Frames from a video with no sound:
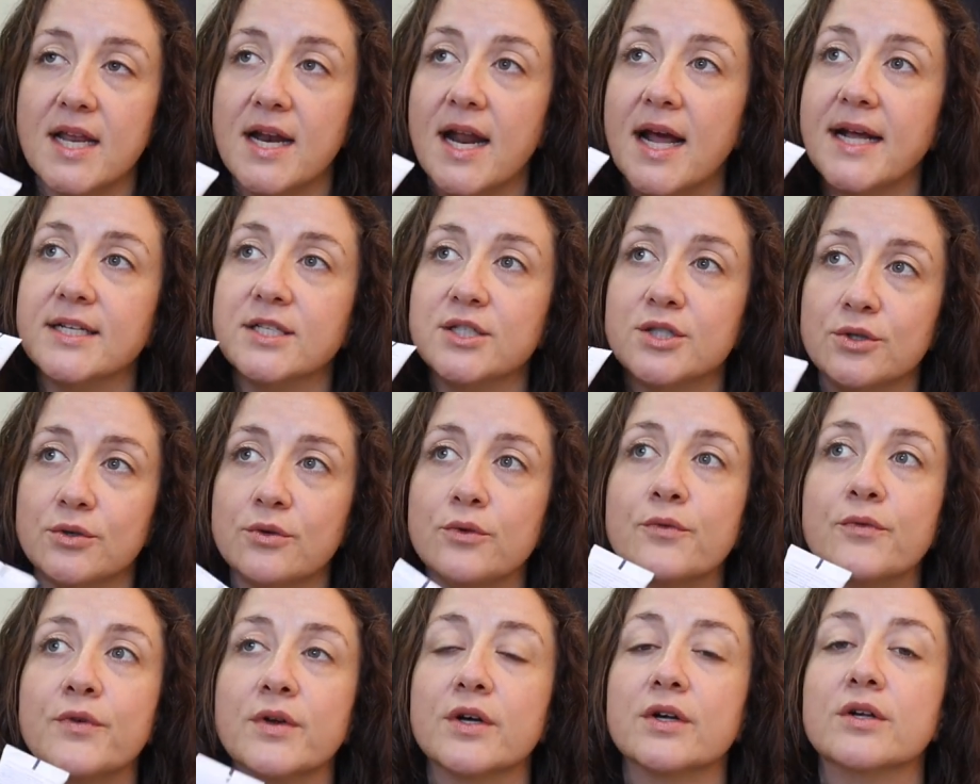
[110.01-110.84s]
And I
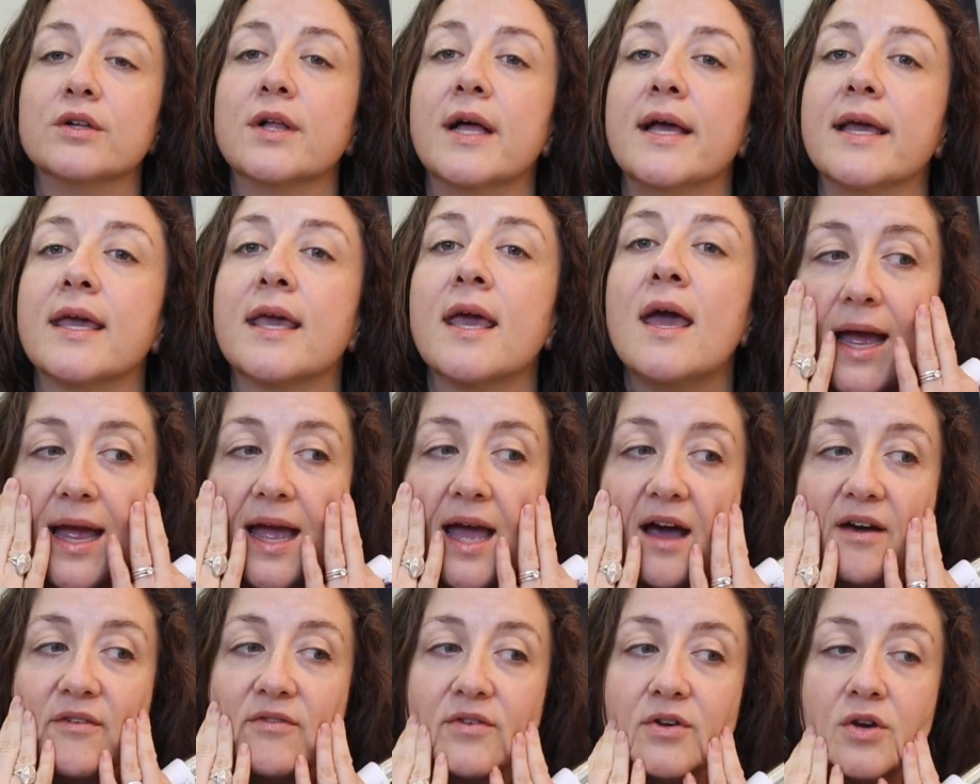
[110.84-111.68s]
do feel like I
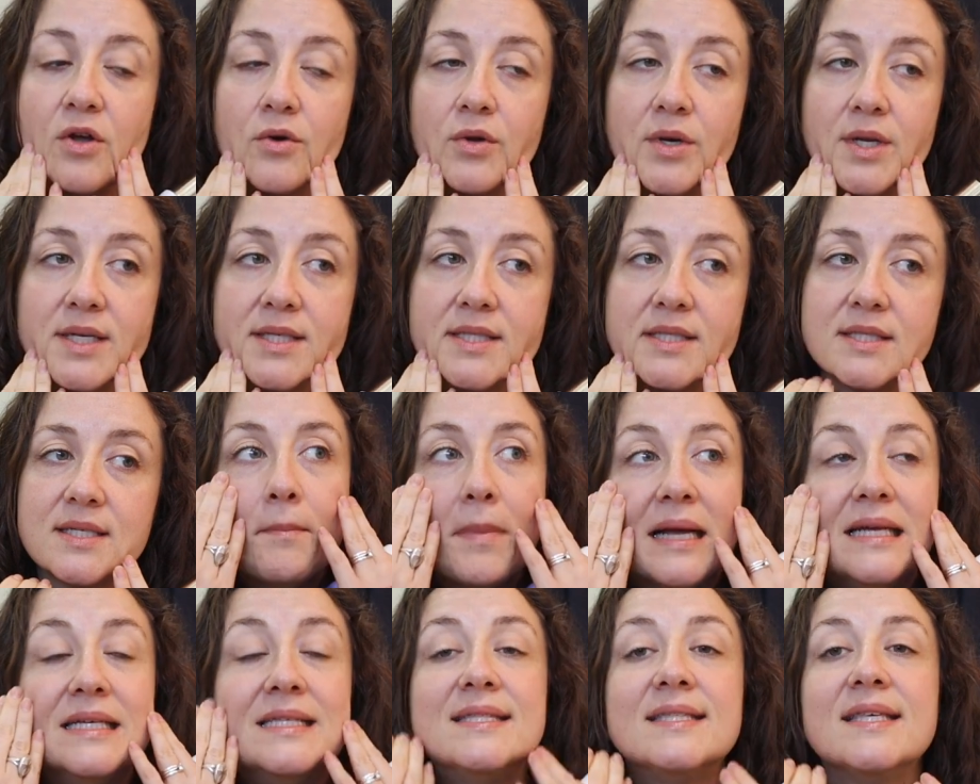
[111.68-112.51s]
have noticed
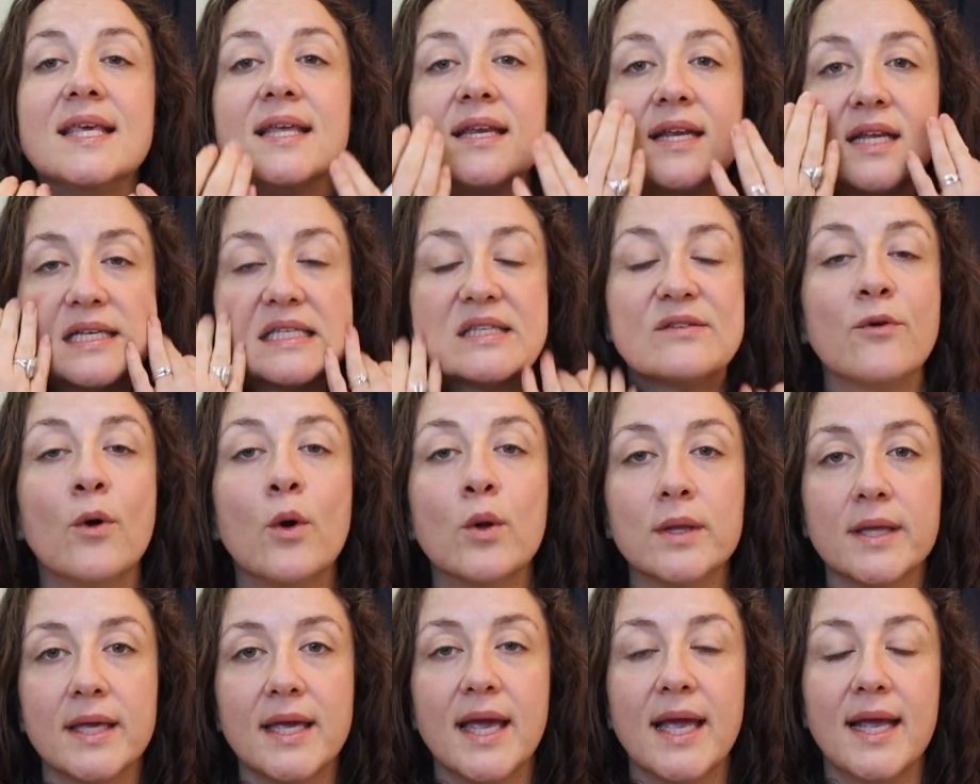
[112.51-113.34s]
my skin
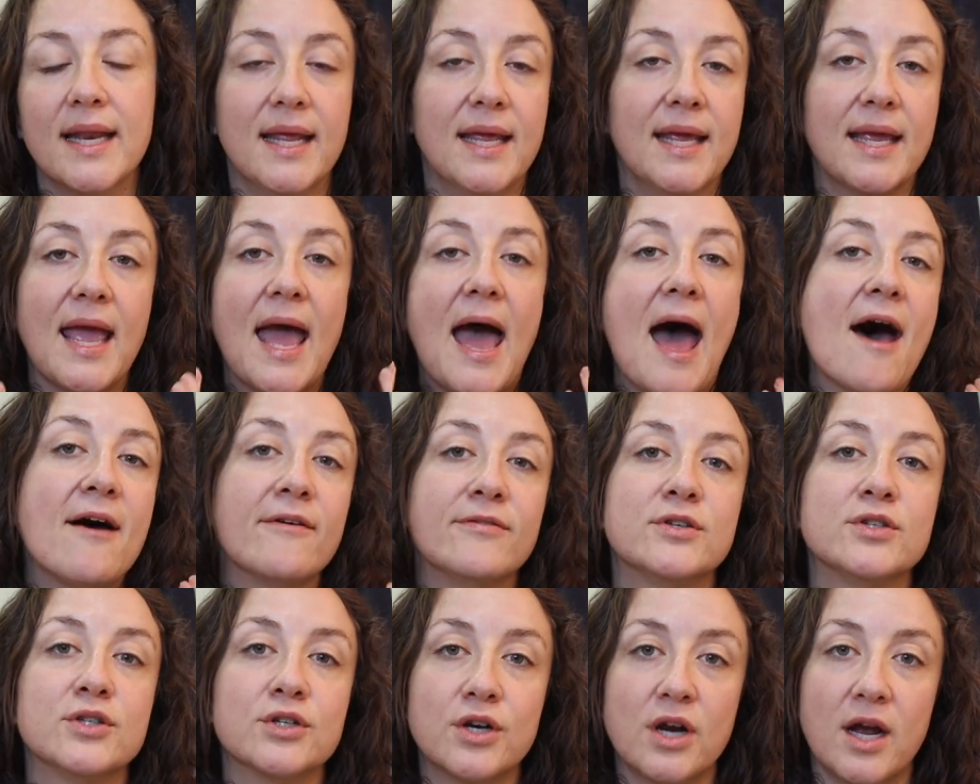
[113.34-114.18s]
exfoliating
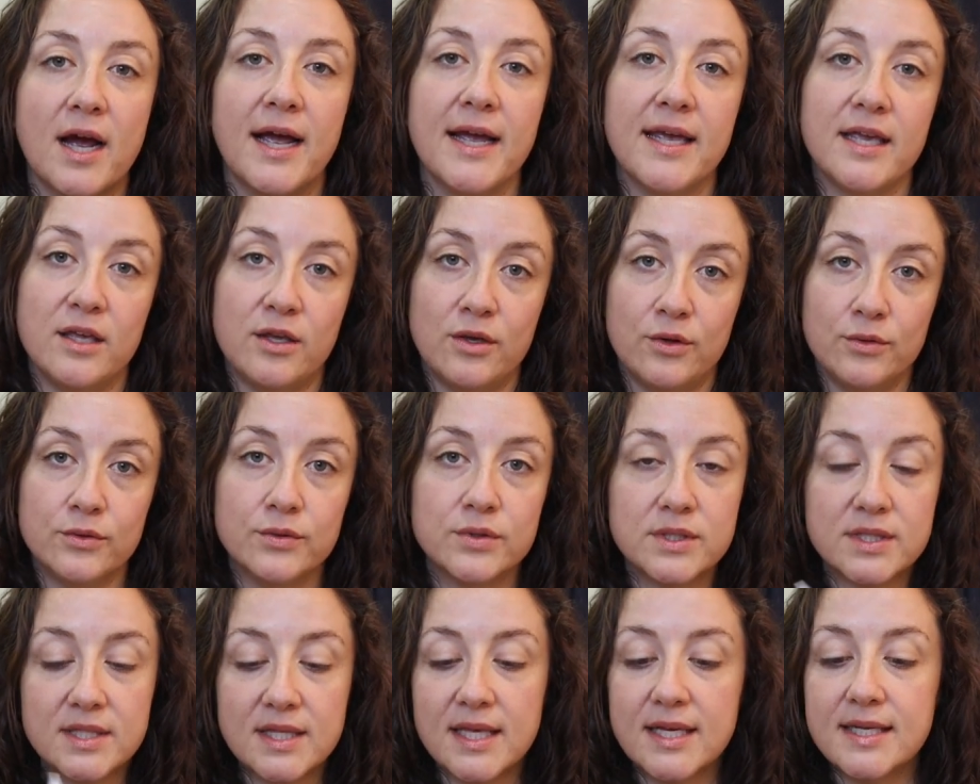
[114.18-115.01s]
after I
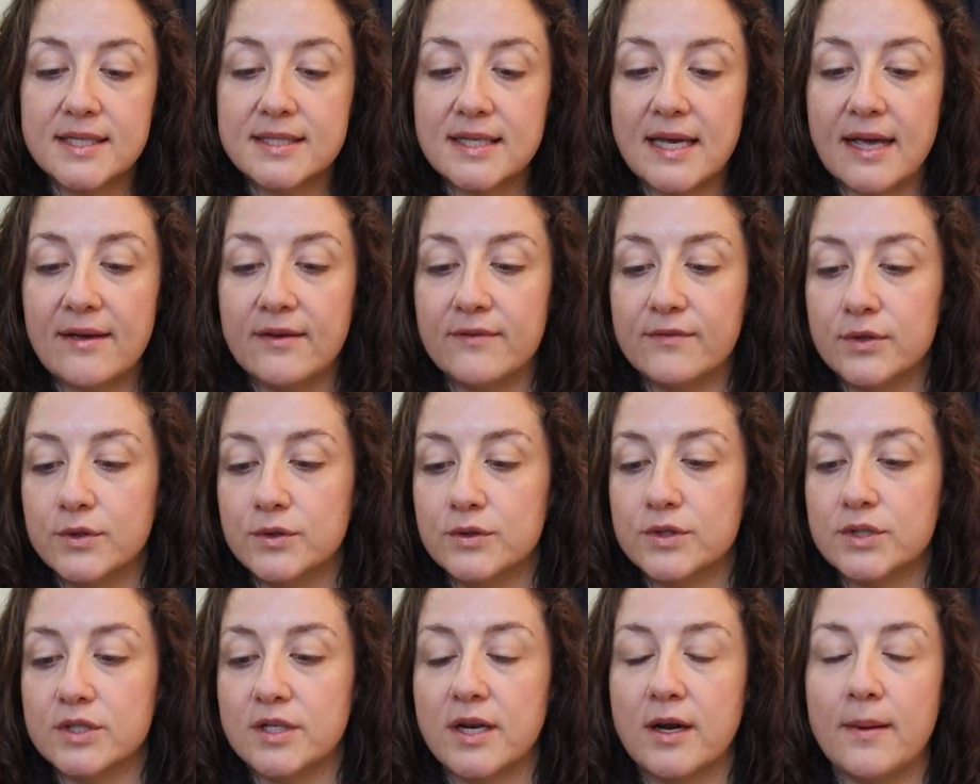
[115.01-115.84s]
use this. I have
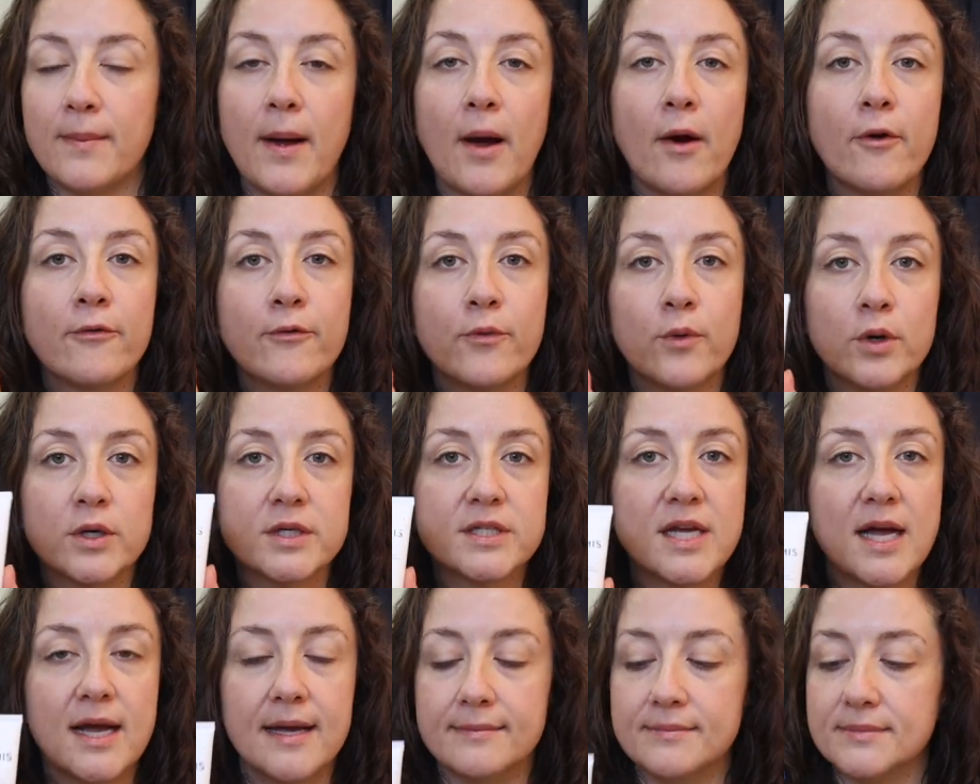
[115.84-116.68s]
used it about four
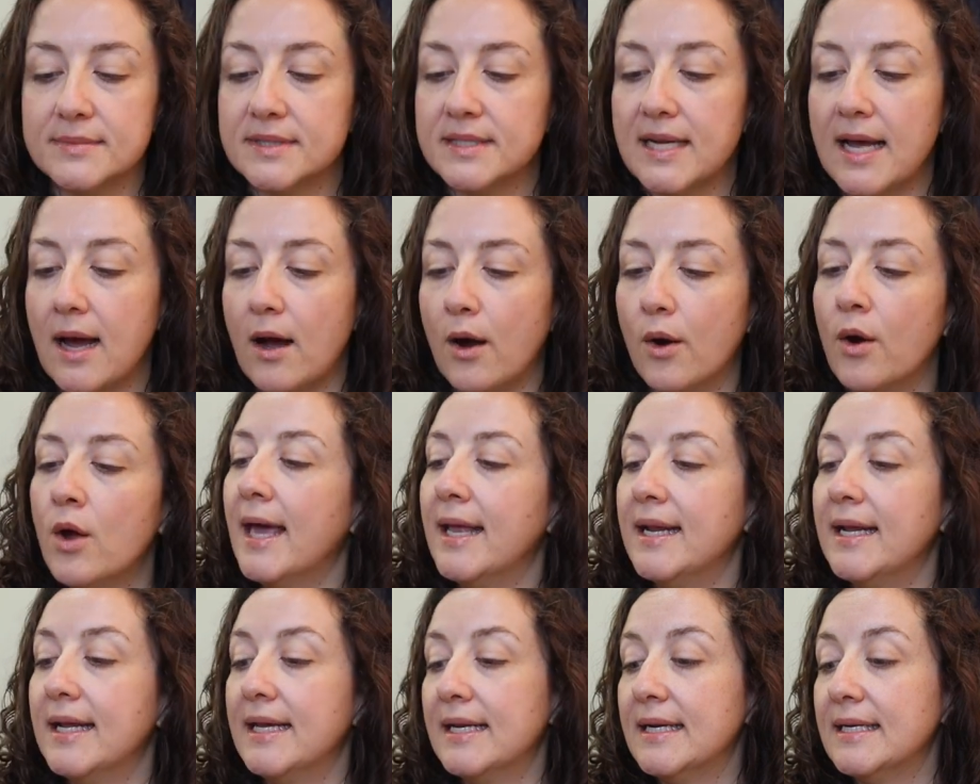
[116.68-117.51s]
times now
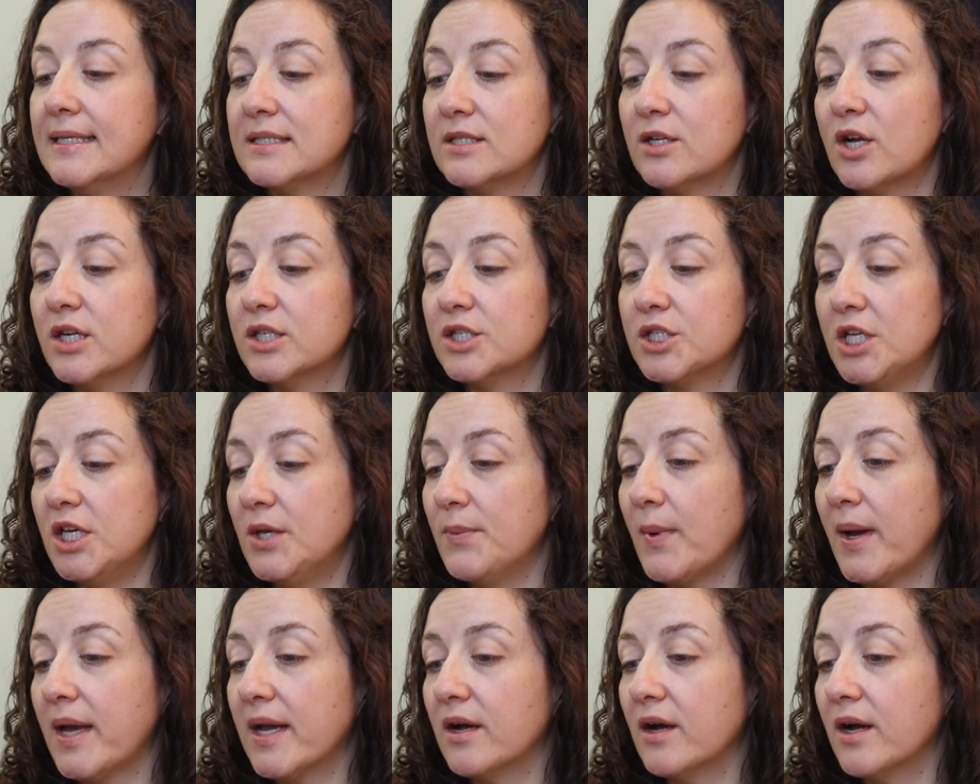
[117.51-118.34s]
and it is not
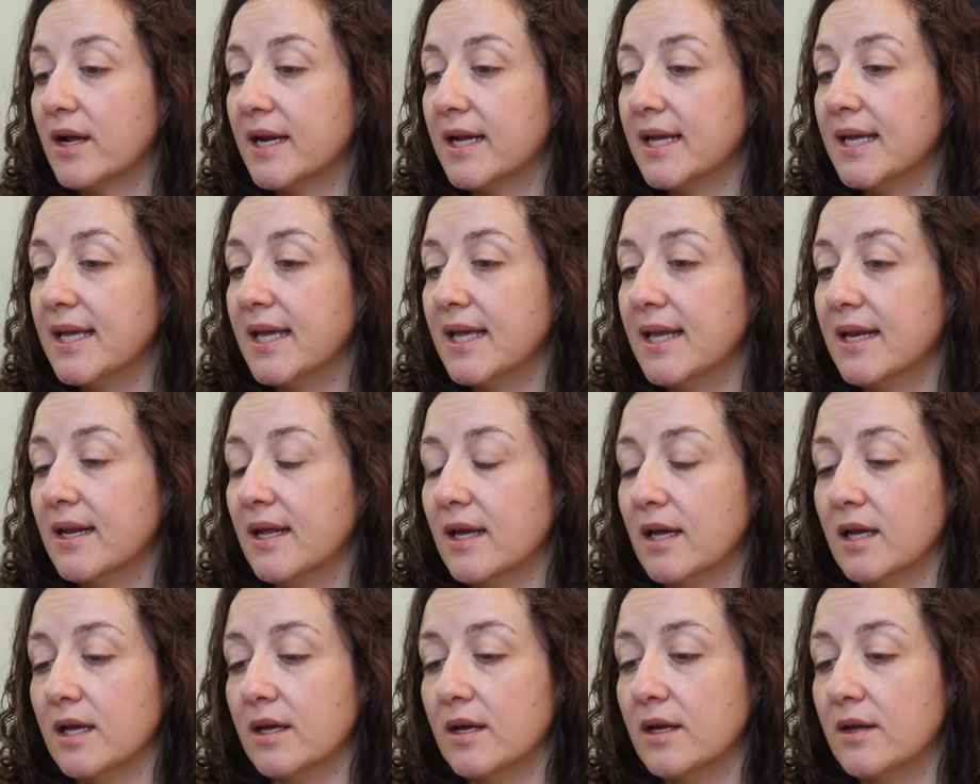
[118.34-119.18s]
cheap. I got it in
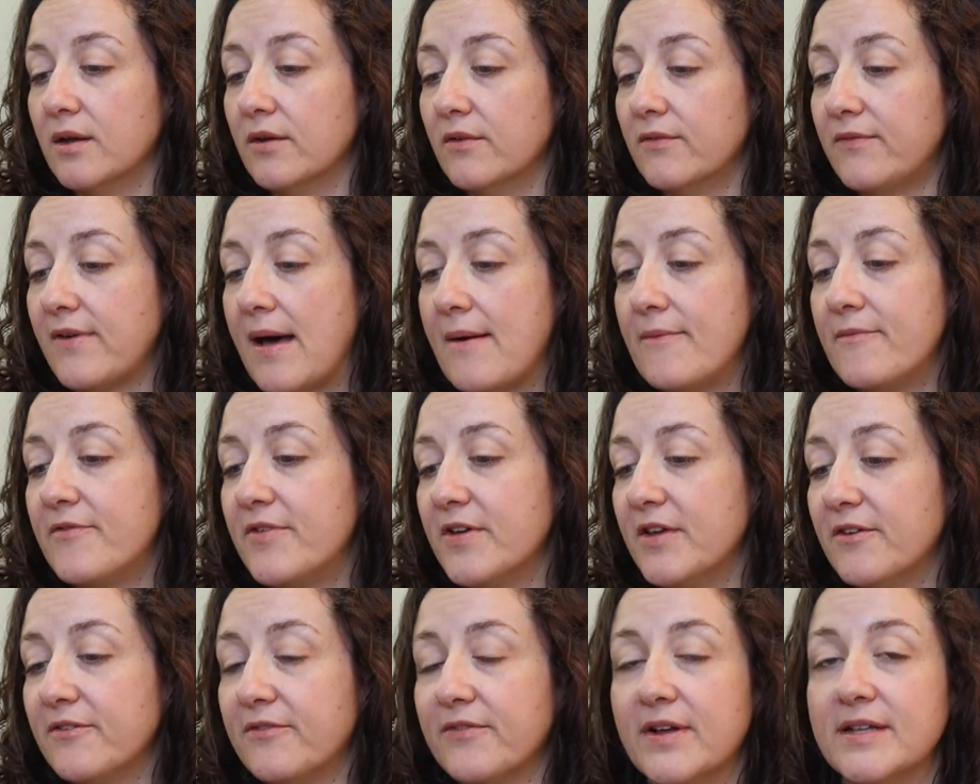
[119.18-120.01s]
a
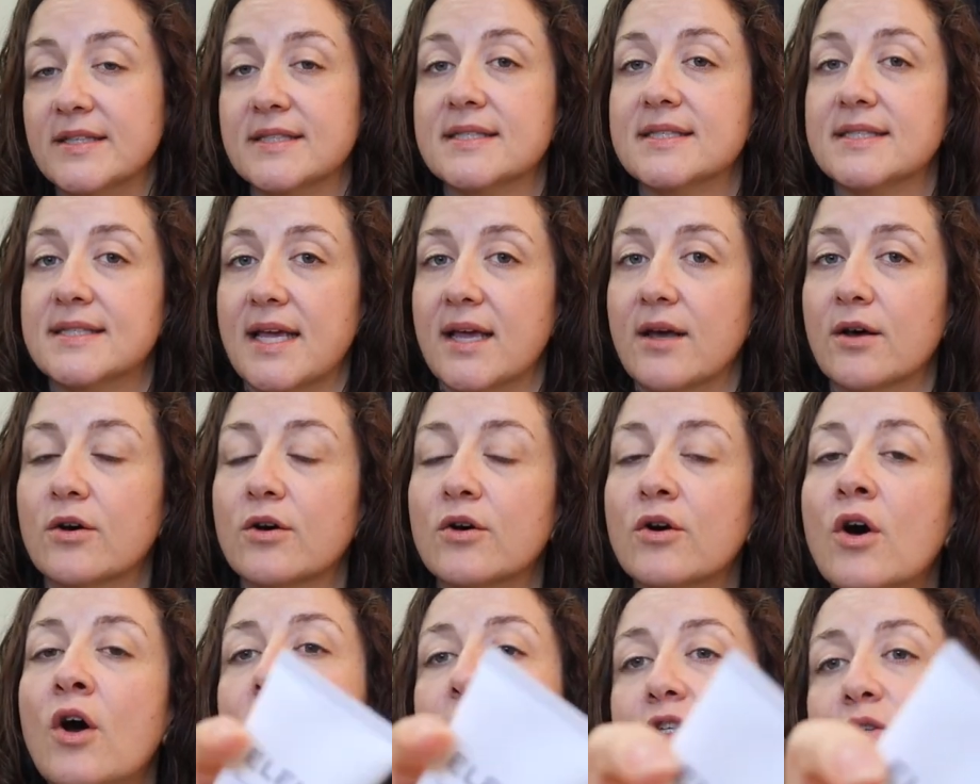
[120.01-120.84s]
FabFitFun
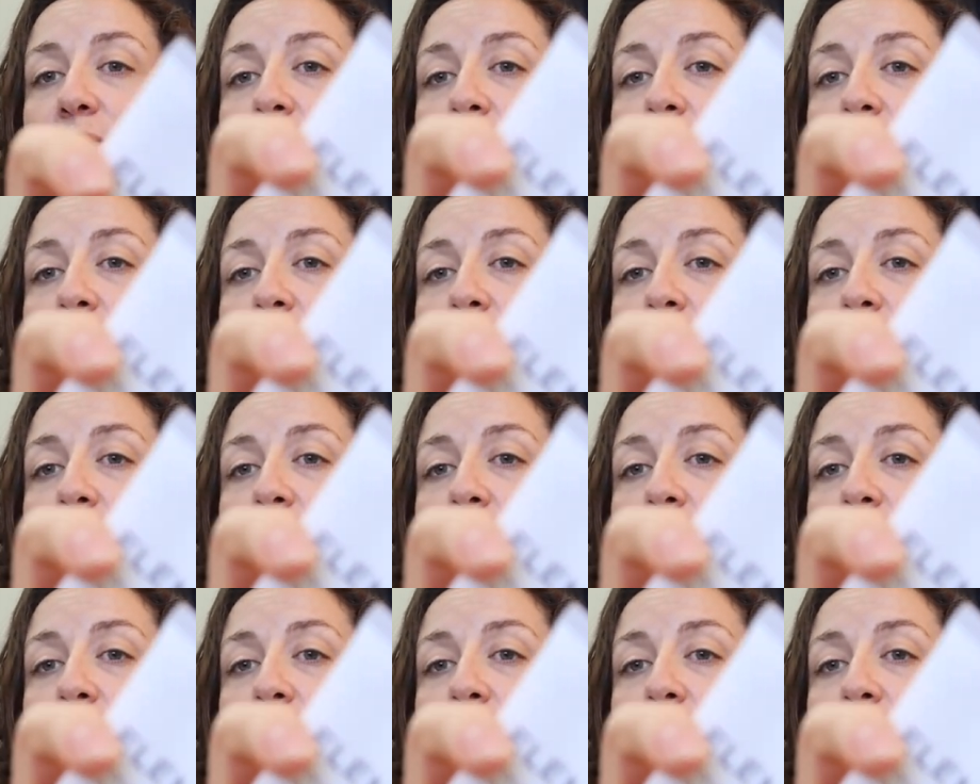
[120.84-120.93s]
sale for